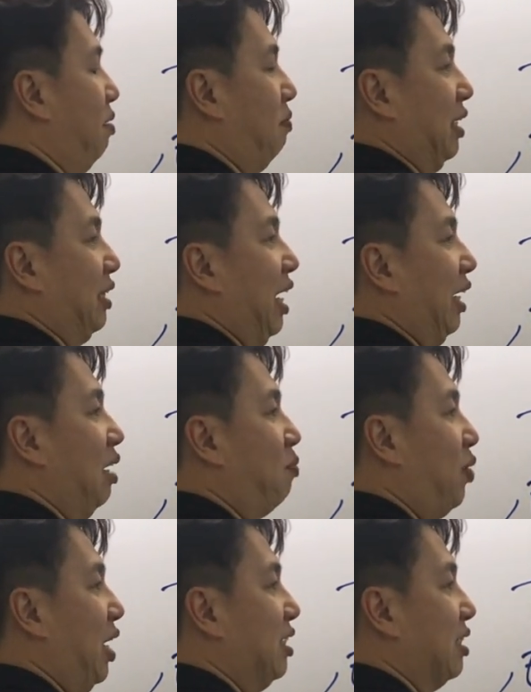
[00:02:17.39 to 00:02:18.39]
my target
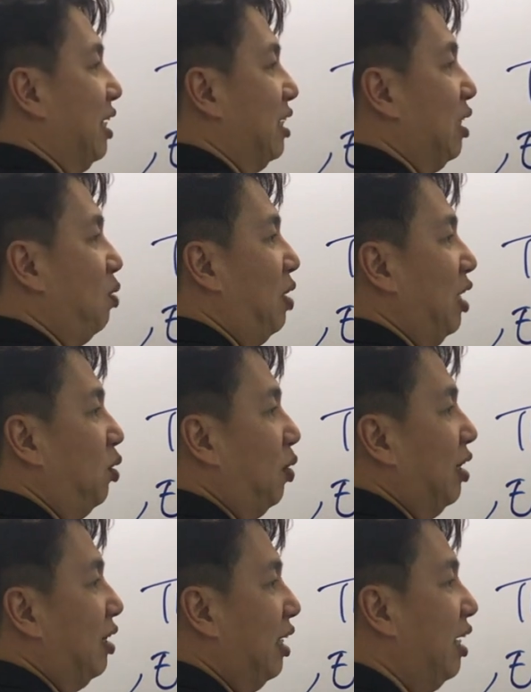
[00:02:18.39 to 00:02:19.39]
price is, let's say,
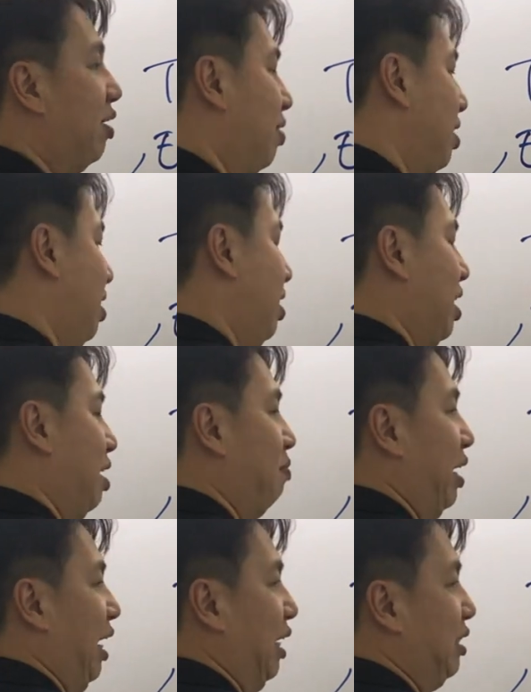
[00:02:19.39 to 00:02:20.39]
120, and
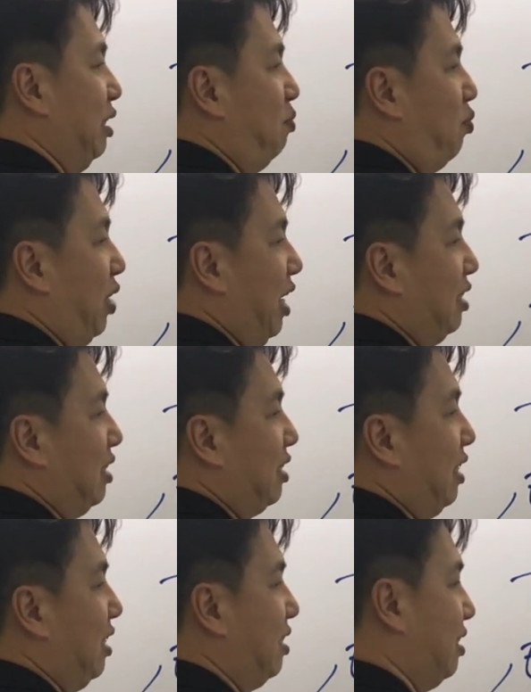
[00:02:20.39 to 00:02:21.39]
my exit price
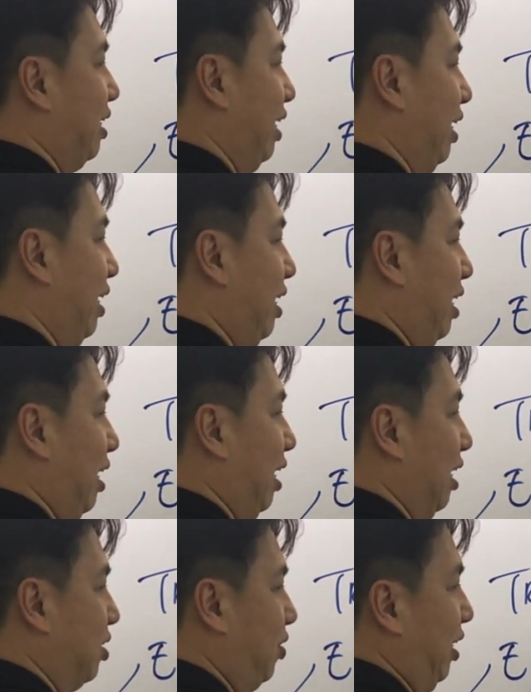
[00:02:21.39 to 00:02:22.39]
is, let's say
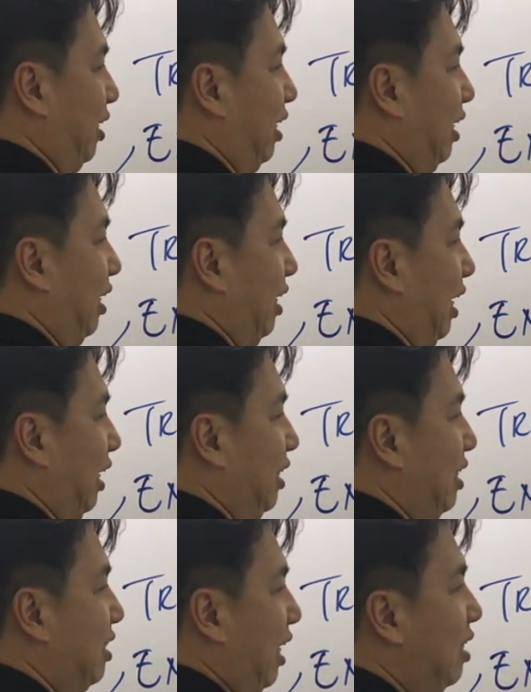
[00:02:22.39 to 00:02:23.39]

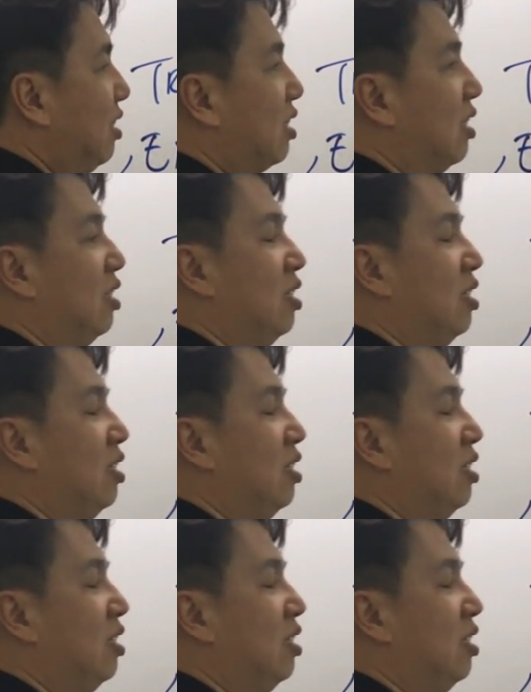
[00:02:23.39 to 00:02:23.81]
90 cents.